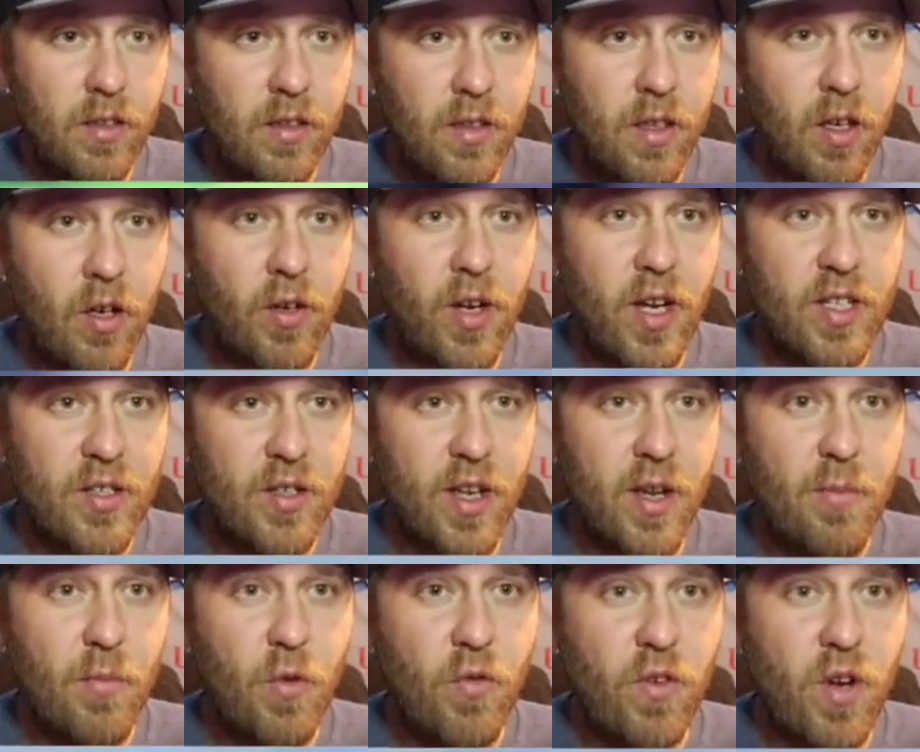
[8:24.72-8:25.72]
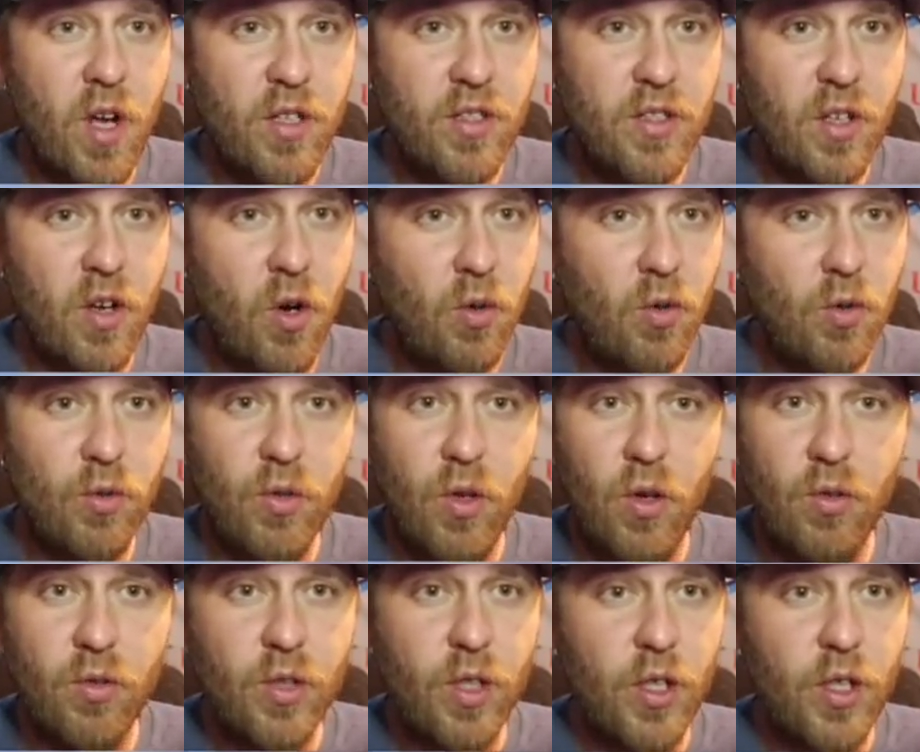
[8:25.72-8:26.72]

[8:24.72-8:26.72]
Okay, so you moved on to the whole other